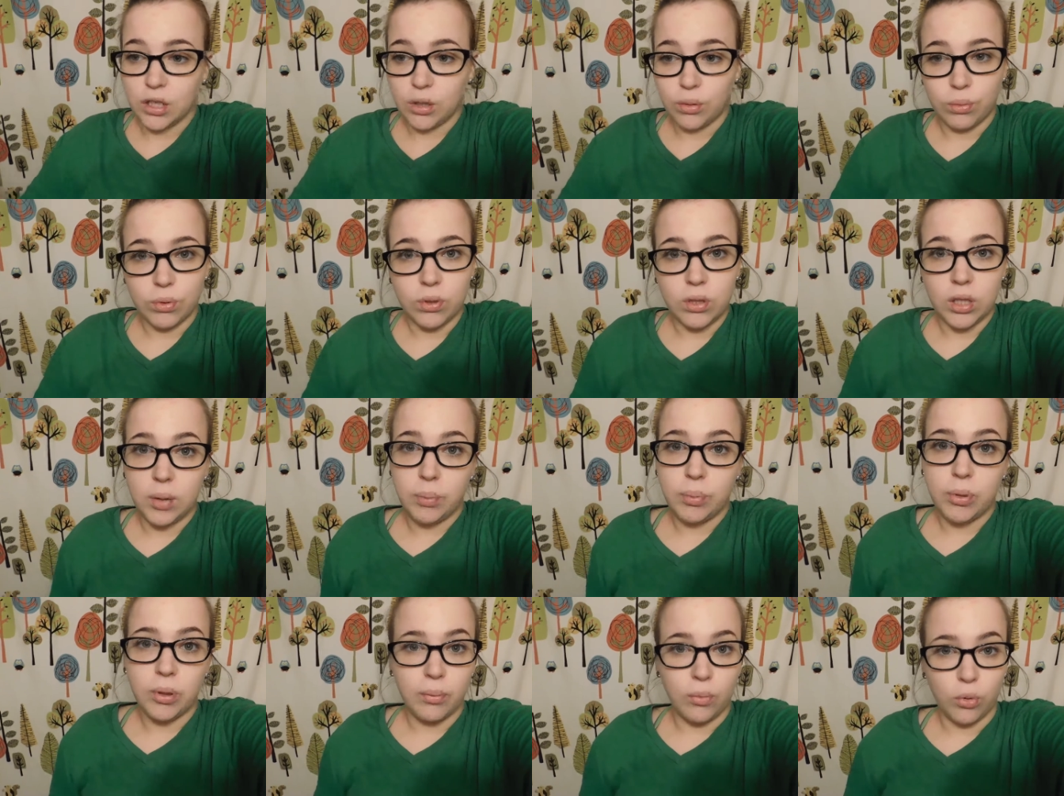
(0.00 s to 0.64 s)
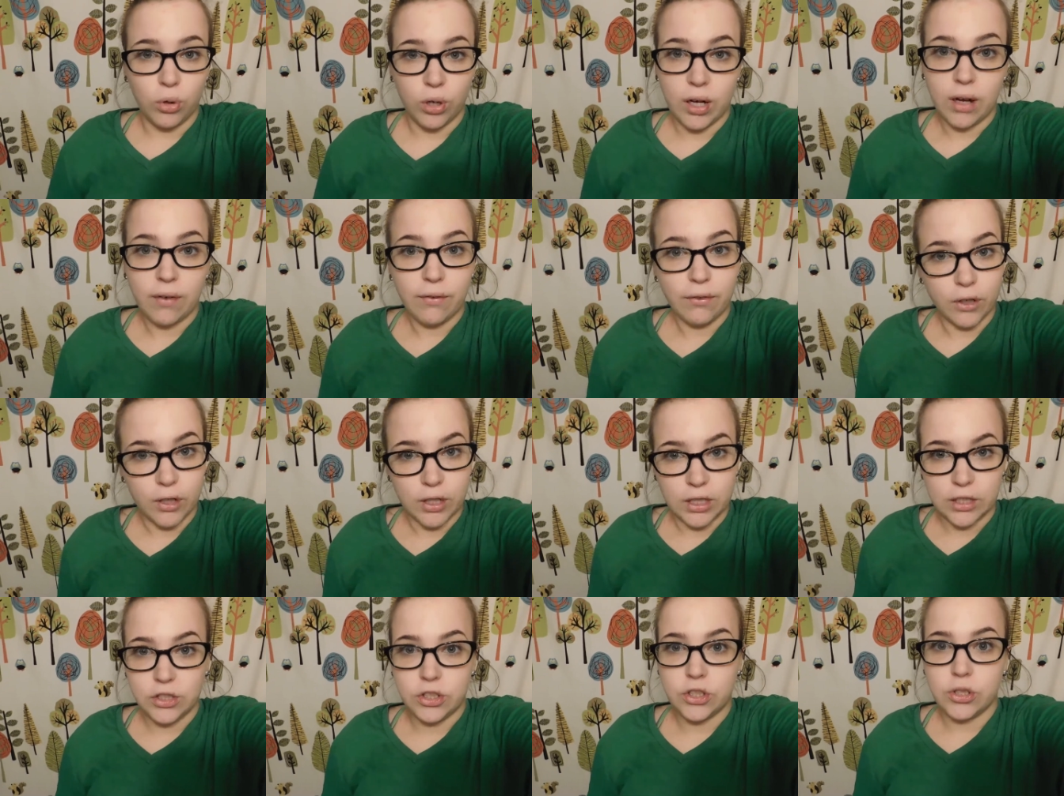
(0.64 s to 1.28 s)
really put more effort
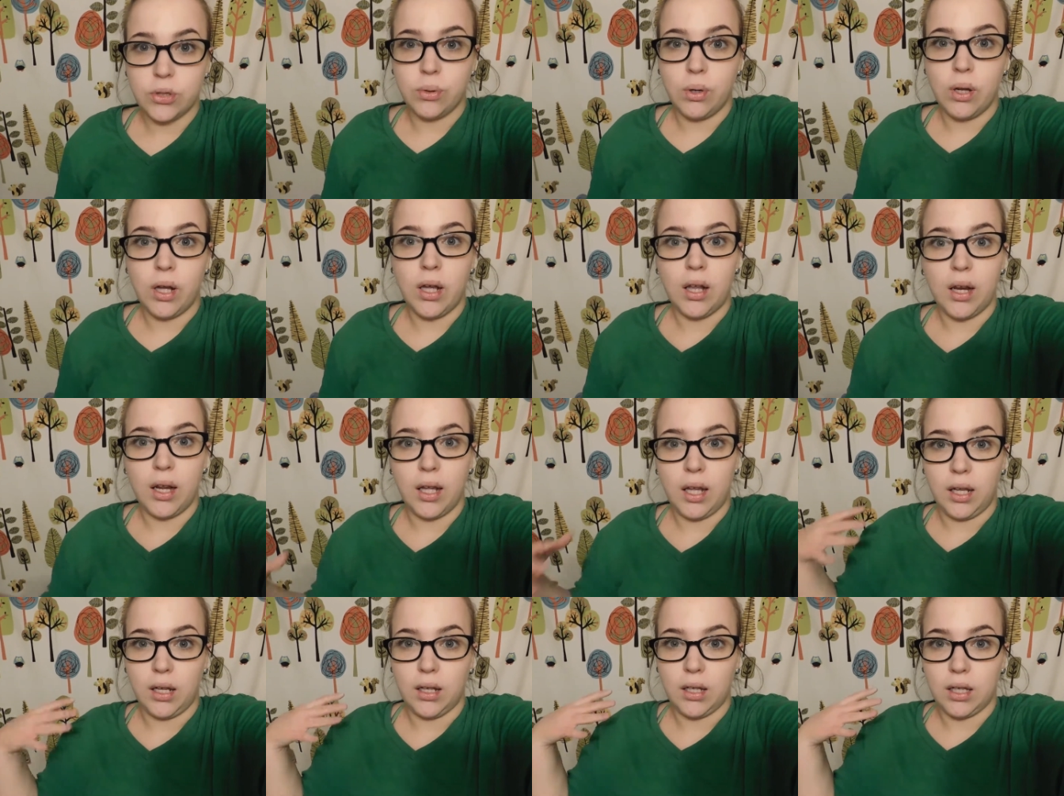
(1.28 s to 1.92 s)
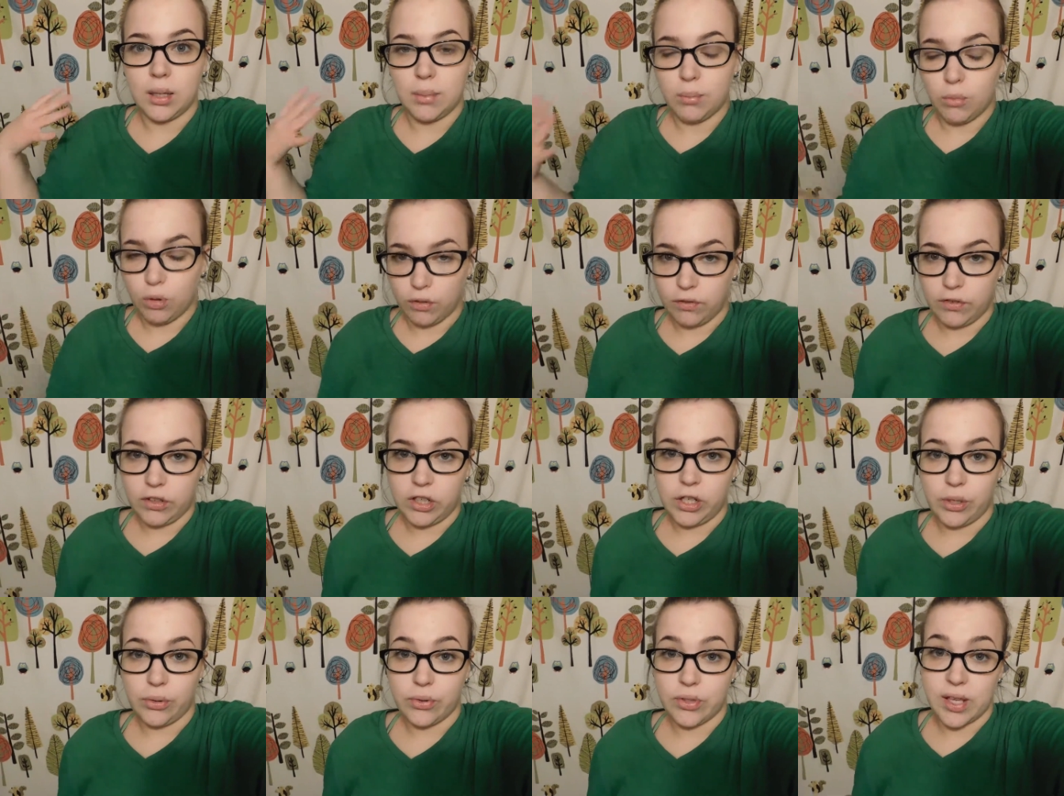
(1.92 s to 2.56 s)
into it and get more
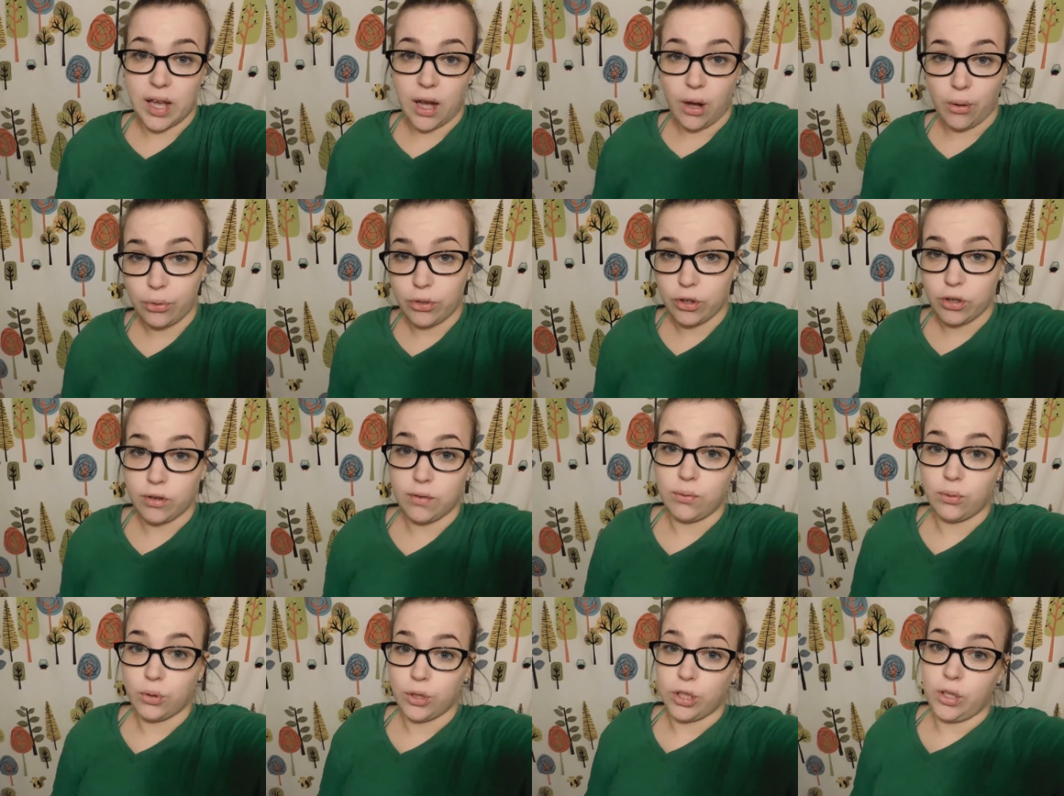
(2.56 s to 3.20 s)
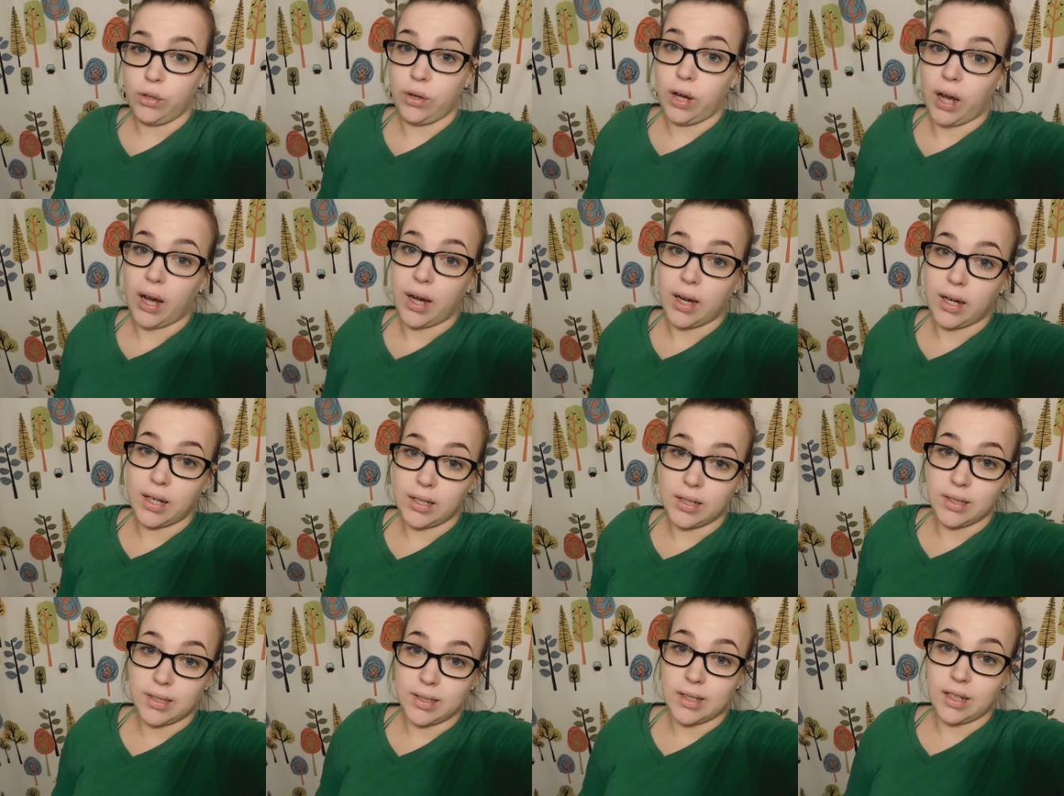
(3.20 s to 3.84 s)
videos out there for you
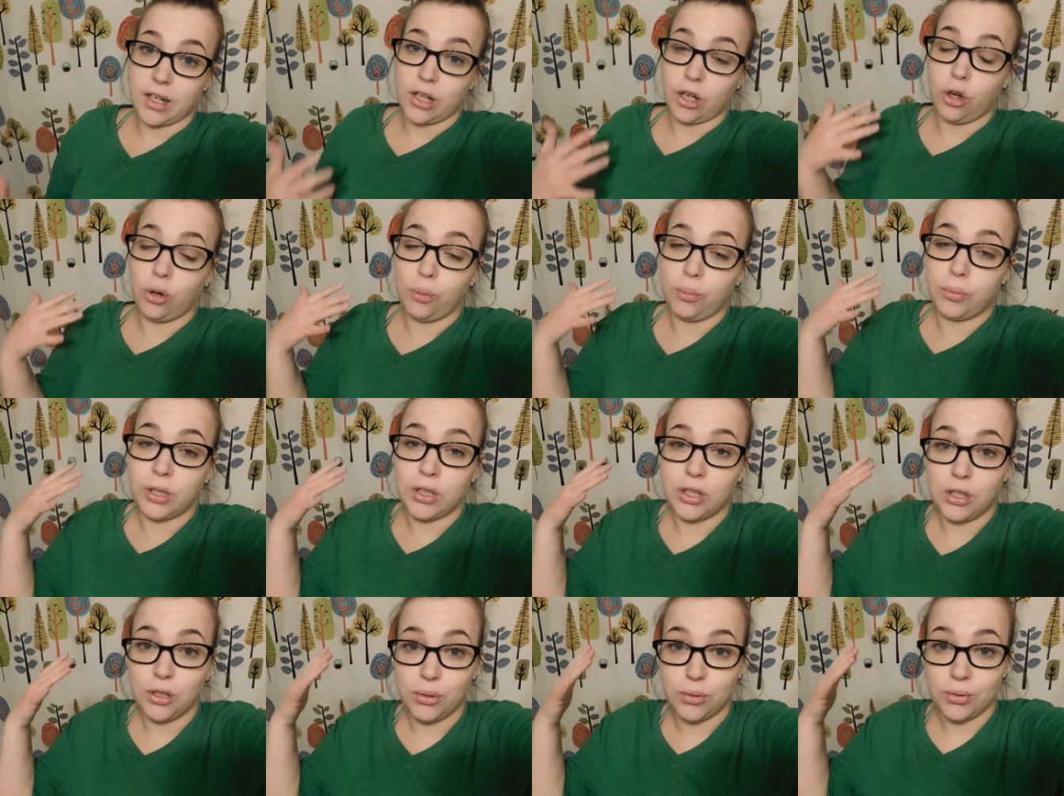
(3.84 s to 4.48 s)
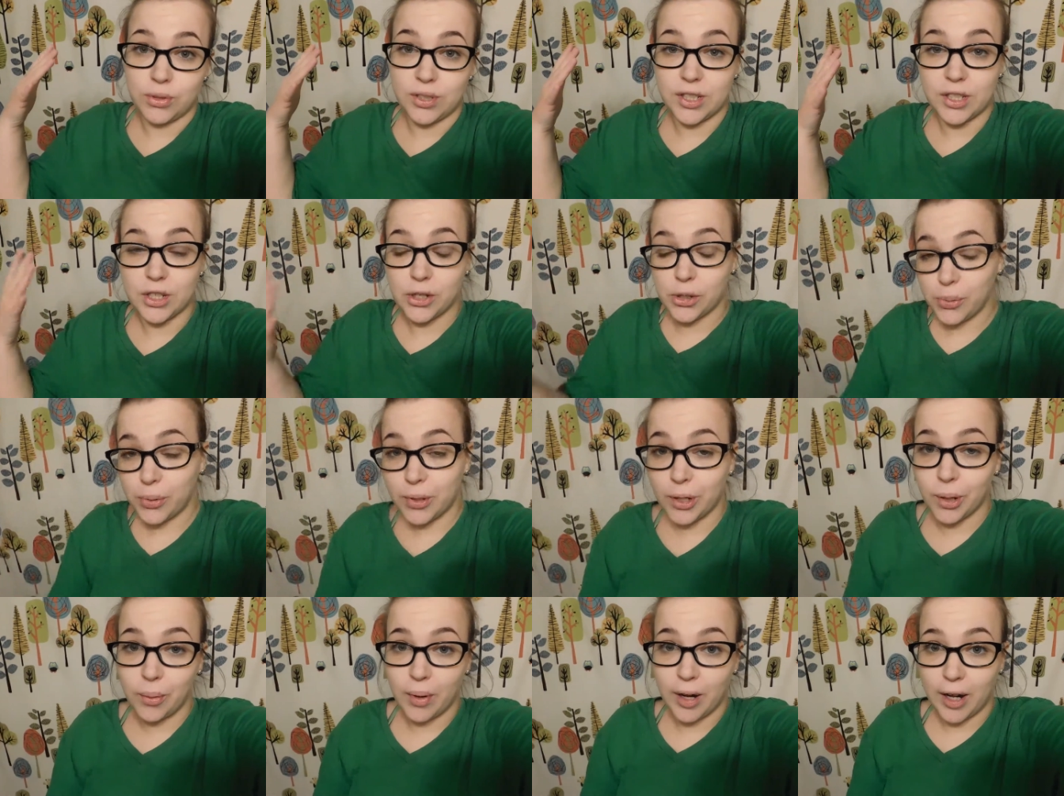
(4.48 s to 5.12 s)
guys. And I hope that you still
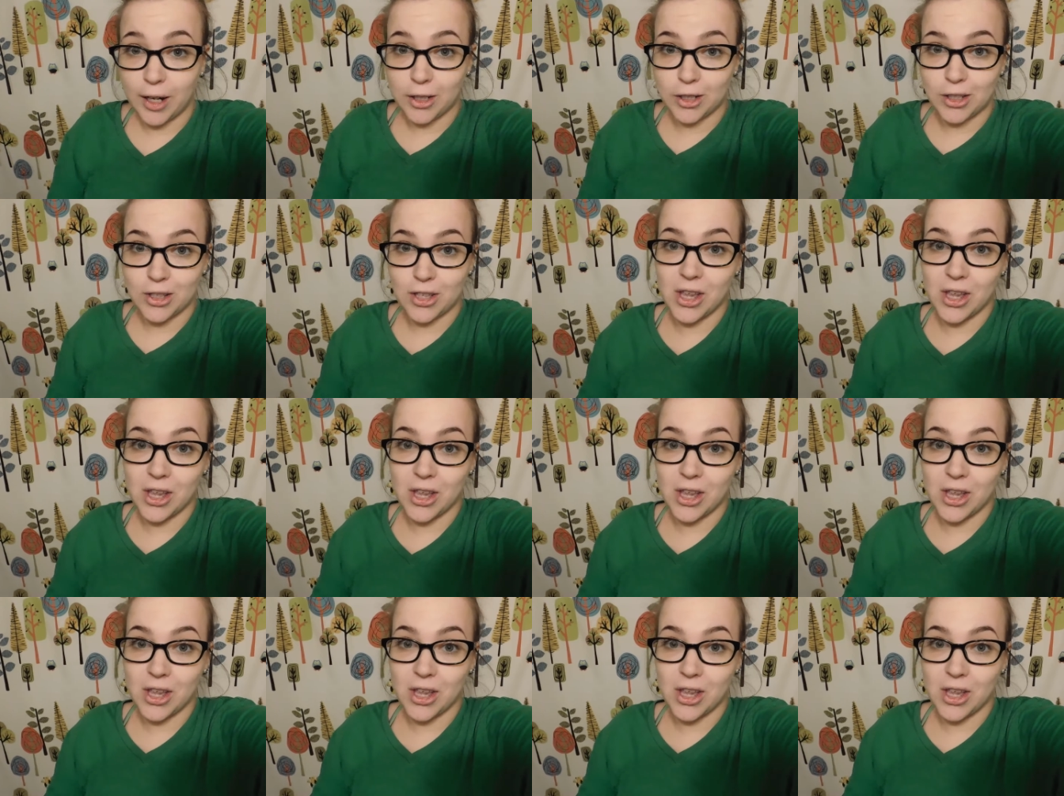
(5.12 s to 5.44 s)
want to watch